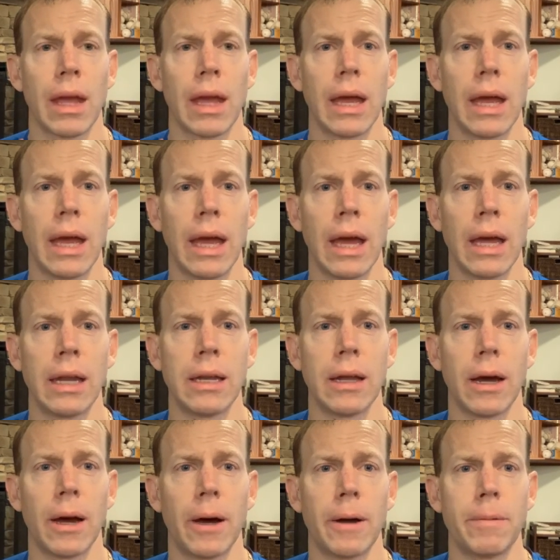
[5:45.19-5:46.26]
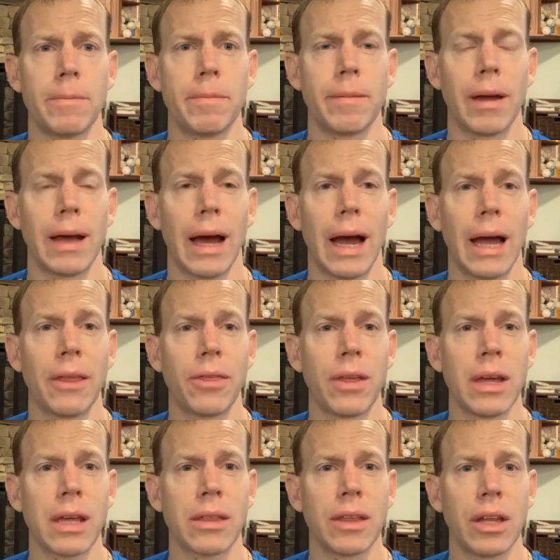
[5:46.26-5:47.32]
And I
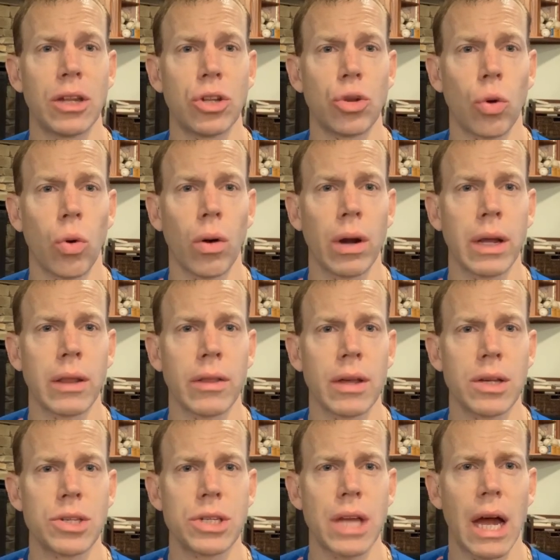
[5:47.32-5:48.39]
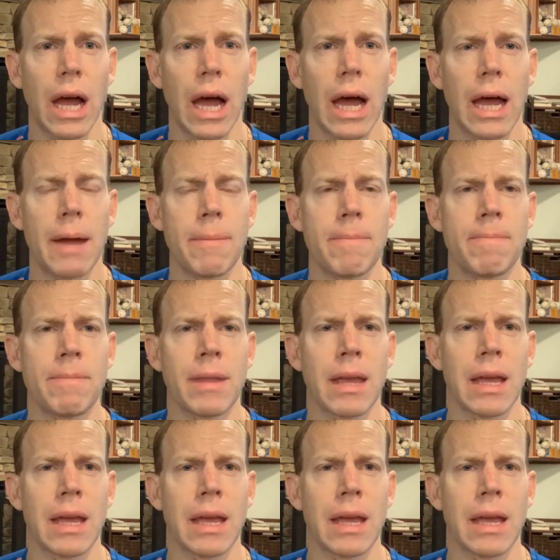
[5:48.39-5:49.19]
think that during this time,